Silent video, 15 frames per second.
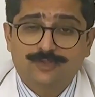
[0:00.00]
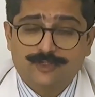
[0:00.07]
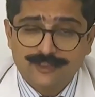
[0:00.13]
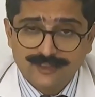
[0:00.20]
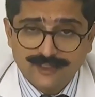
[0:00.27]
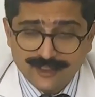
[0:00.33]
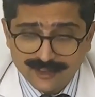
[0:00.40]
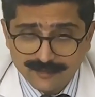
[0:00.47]

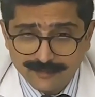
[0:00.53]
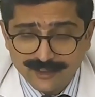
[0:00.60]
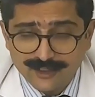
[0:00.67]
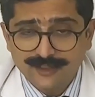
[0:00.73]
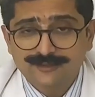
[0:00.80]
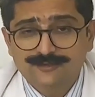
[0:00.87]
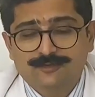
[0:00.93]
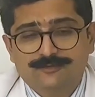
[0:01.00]
joint
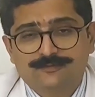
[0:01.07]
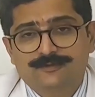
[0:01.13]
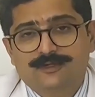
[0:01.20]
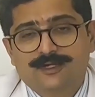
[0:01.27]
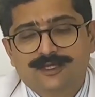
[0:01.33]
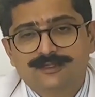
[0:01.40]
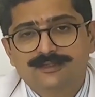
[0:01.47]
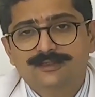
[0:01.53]
kinematics of
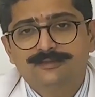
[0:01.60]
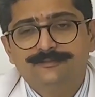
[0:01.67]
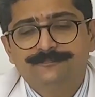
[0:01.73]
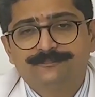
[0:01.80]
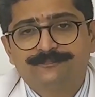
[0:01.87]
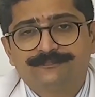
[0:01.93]
your ankle,